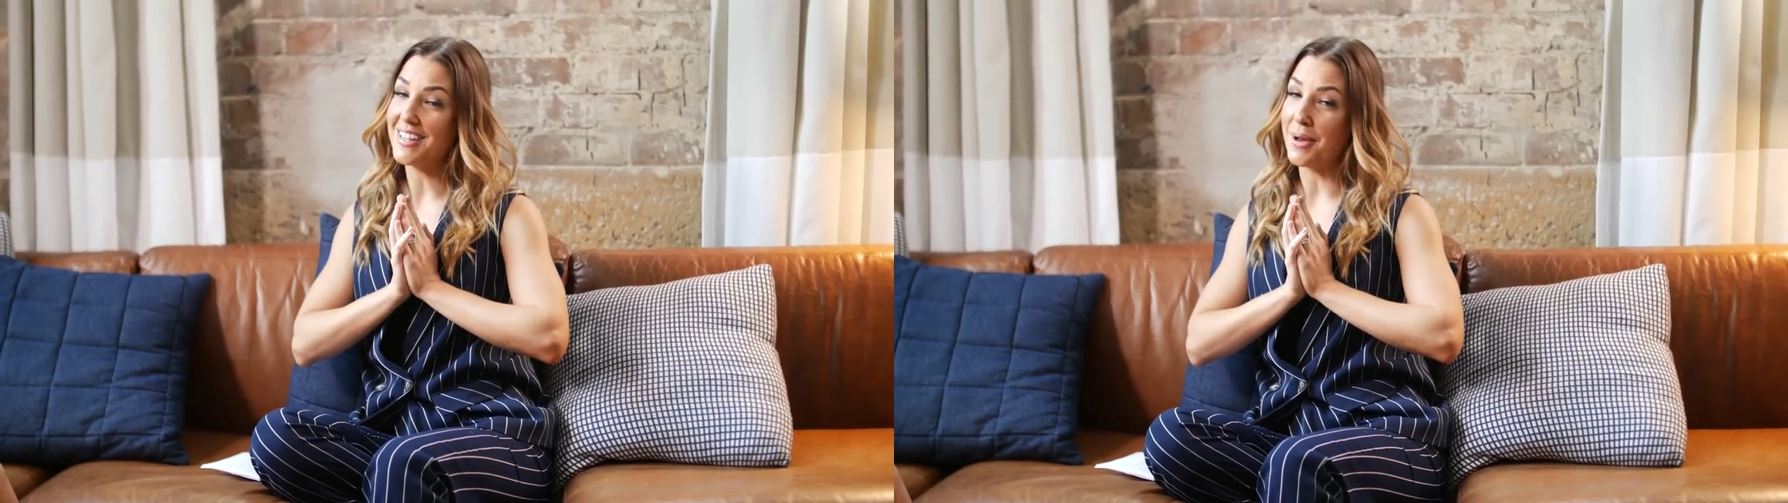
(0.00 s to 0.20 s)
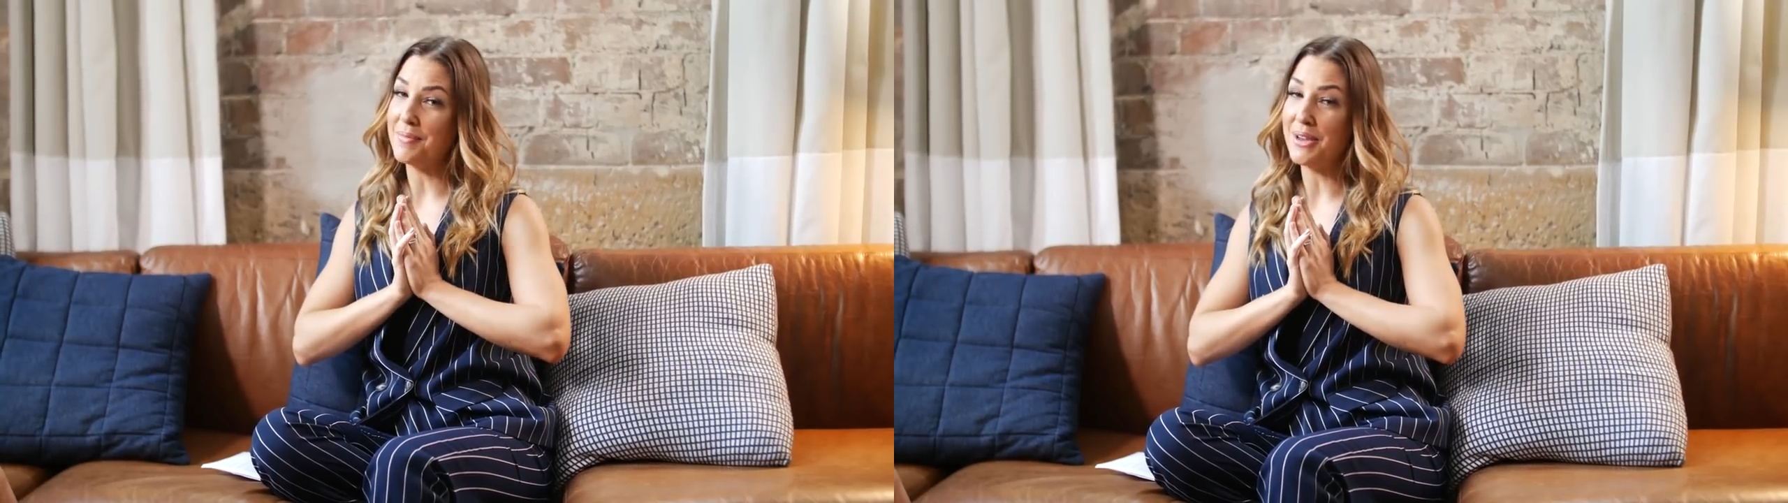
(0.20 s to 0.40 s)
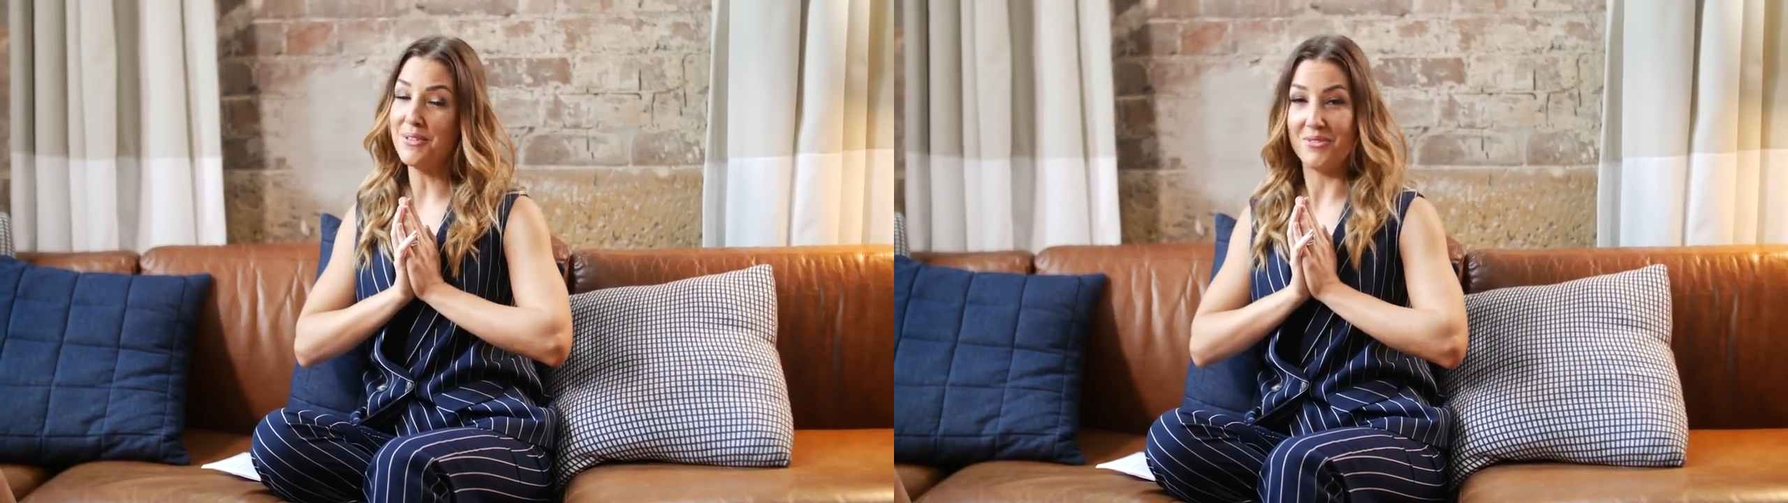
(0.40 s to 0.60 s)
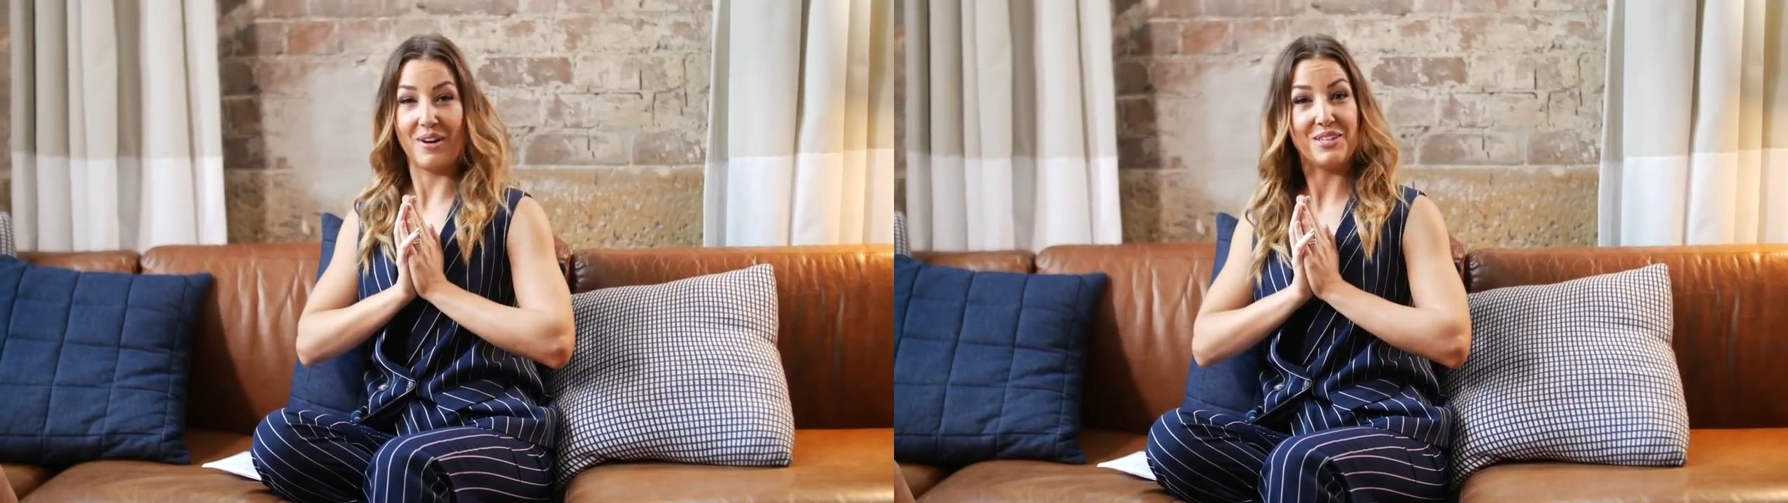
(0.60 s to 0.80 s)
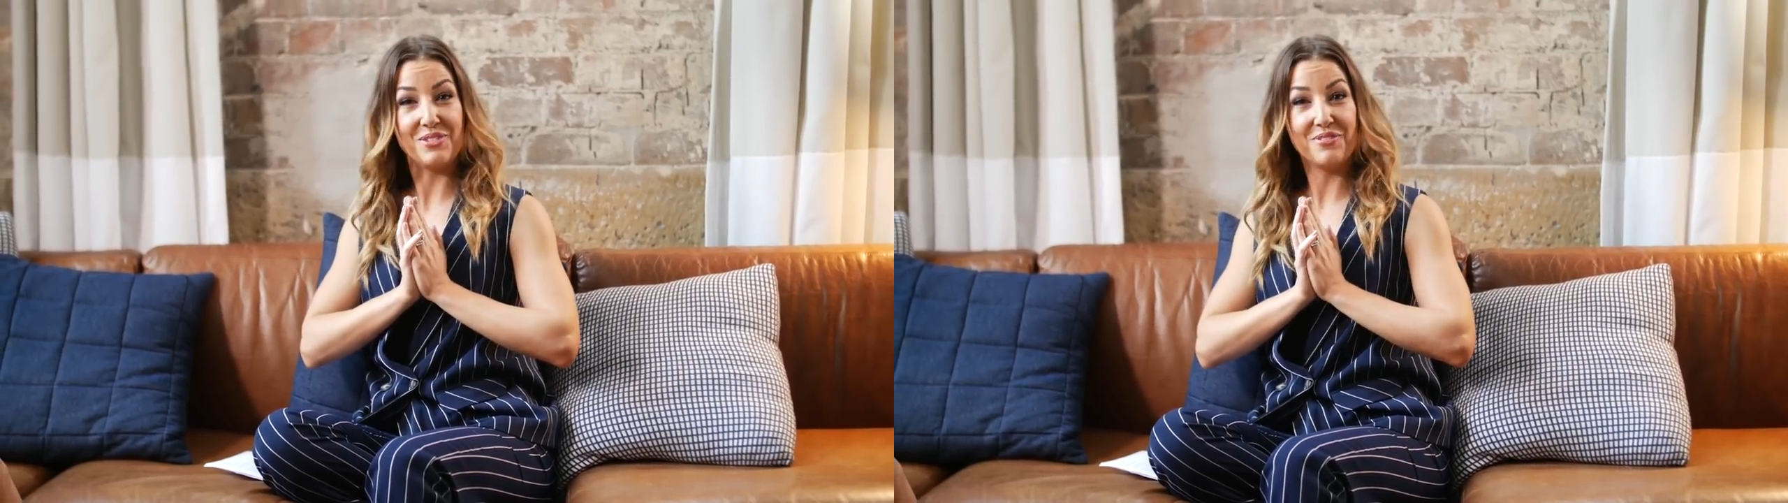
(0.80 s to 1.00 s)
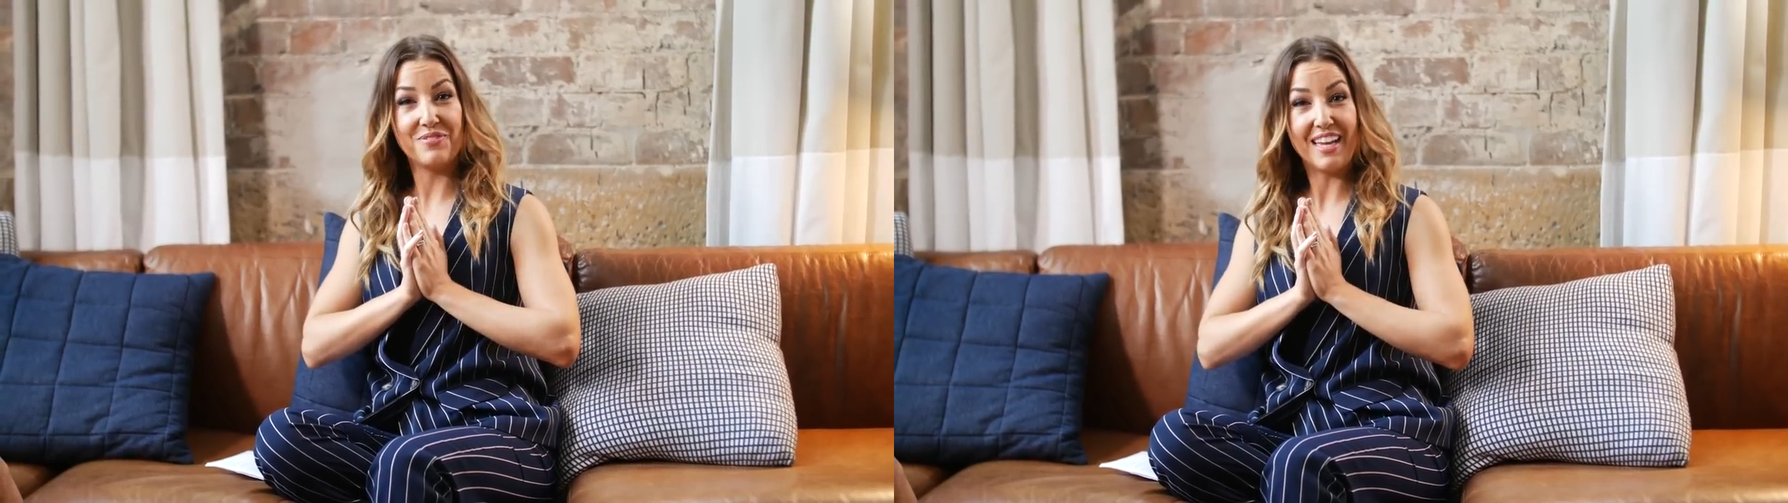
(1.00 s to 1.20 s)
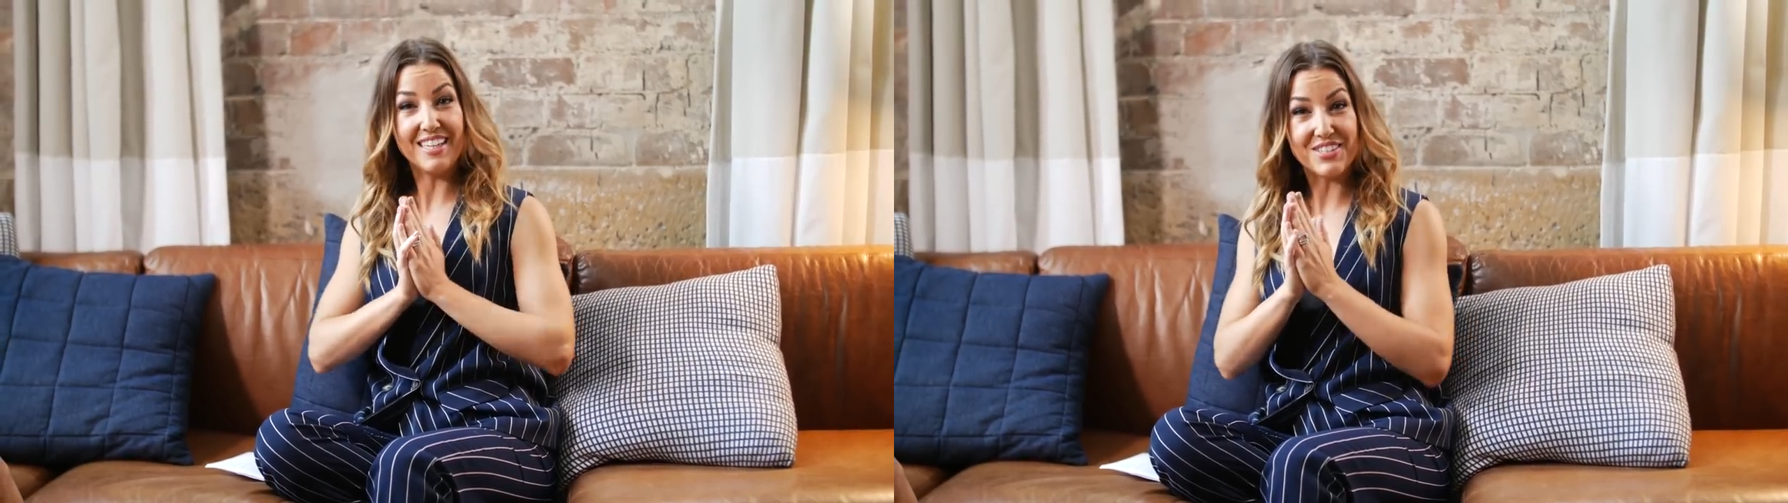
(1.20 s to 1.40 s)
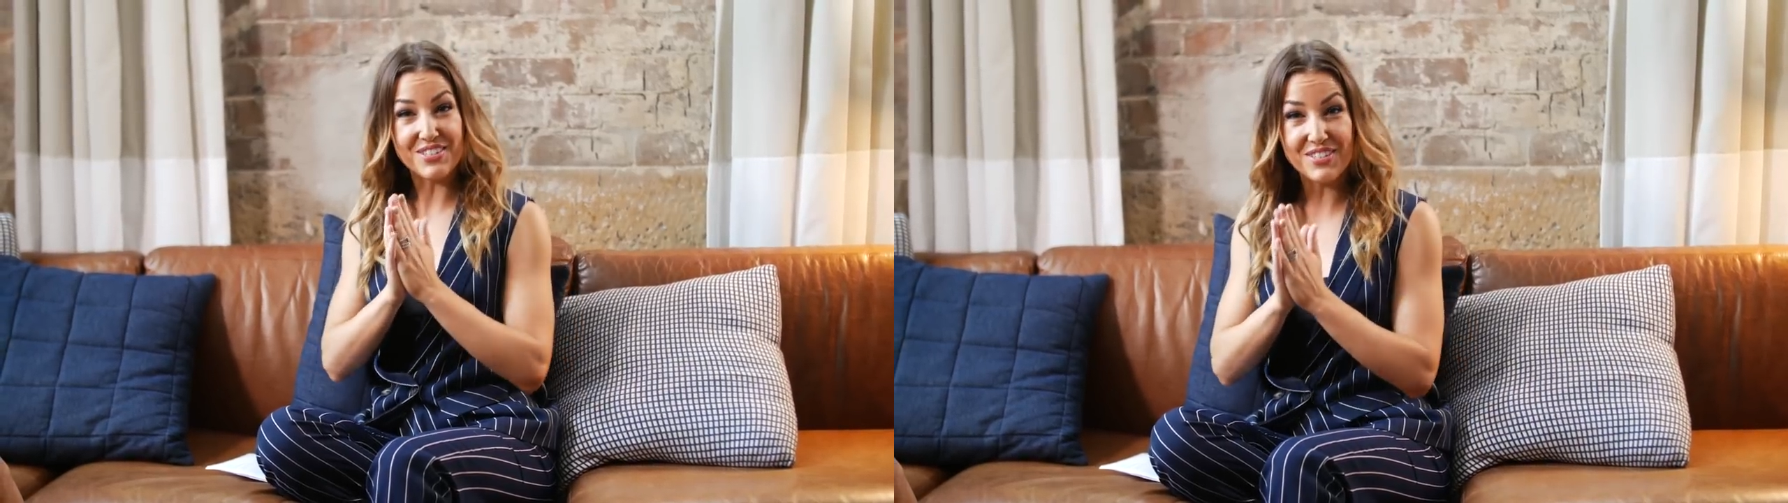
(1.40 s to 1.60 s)
I'm here with Rachael
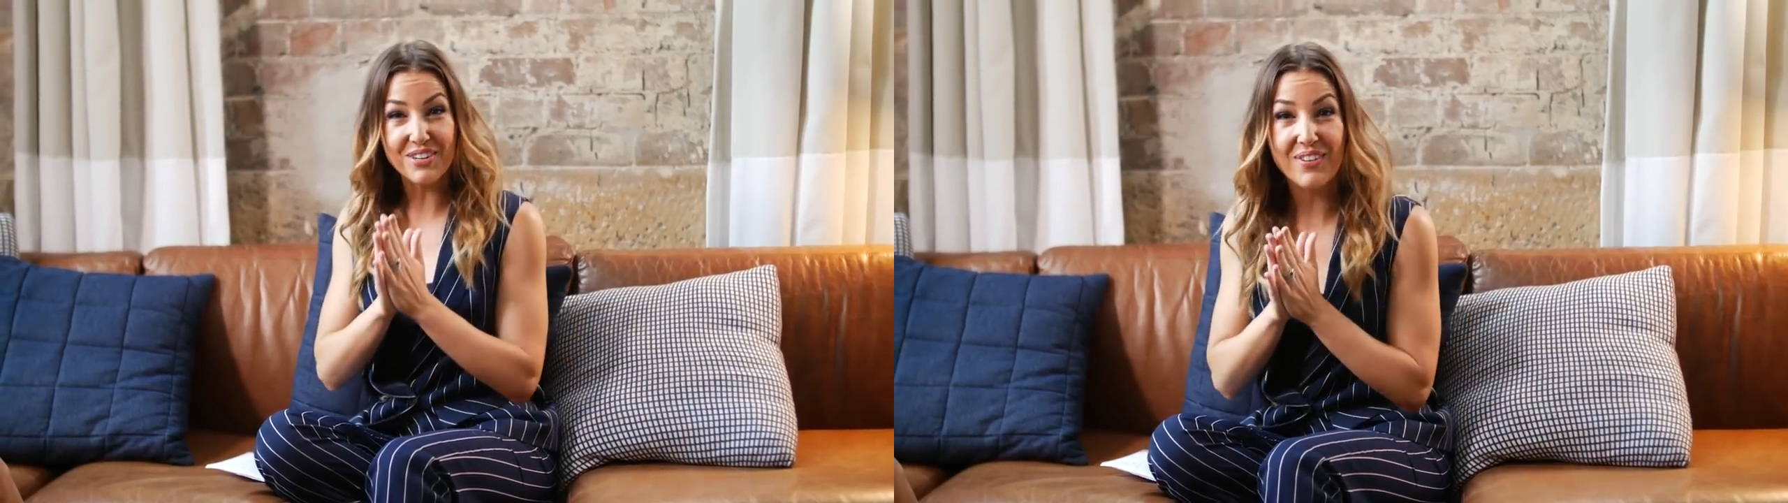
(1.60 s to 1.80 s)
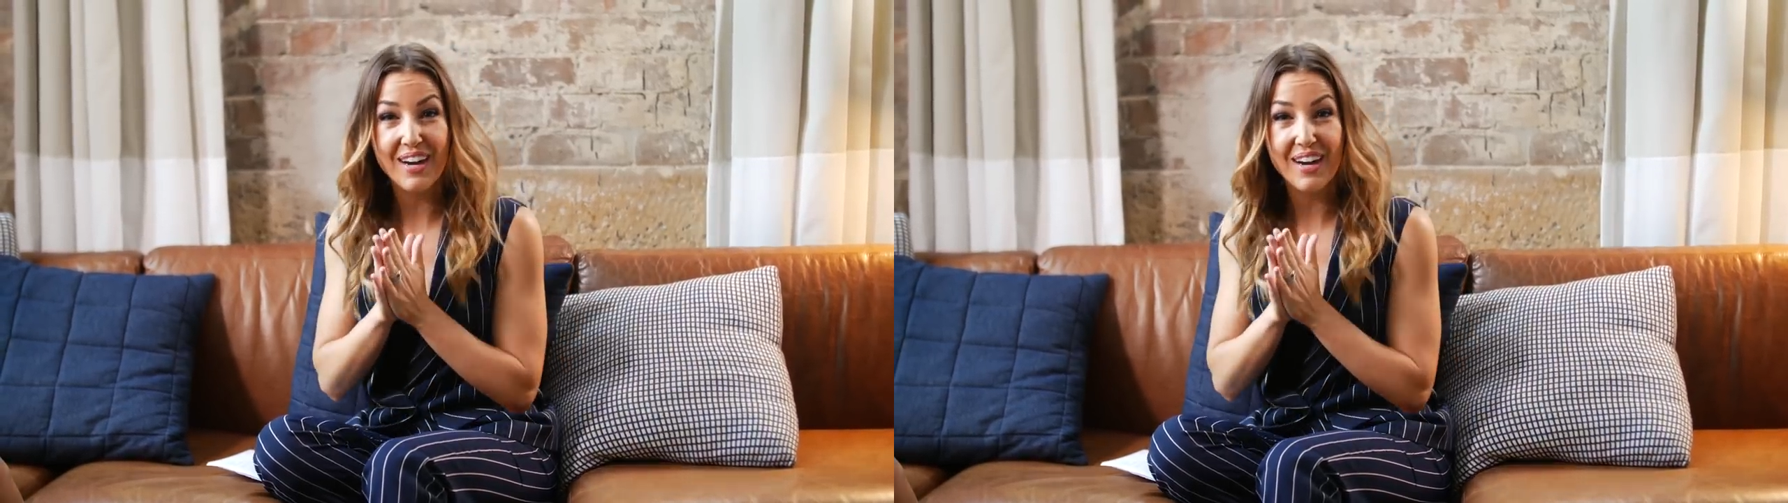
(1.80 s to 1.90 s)
Finch. No.